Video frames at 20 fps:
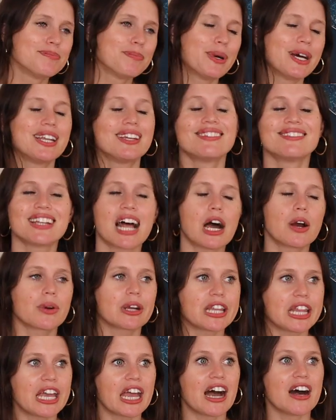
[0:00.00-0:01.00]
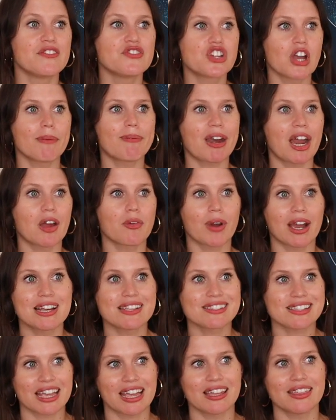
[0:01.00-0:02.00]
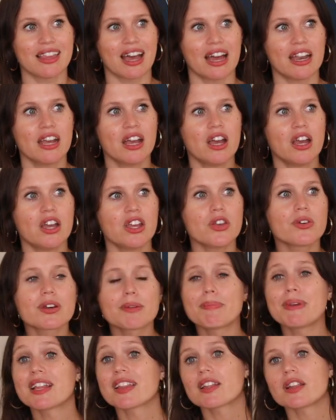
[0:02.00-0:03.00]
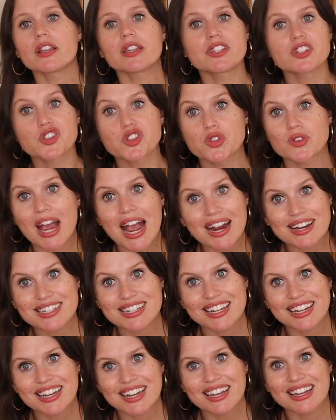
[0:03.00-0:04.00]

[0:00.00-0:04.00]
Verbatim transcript: but not really, of Gemini rising, in that you can be a little distracted.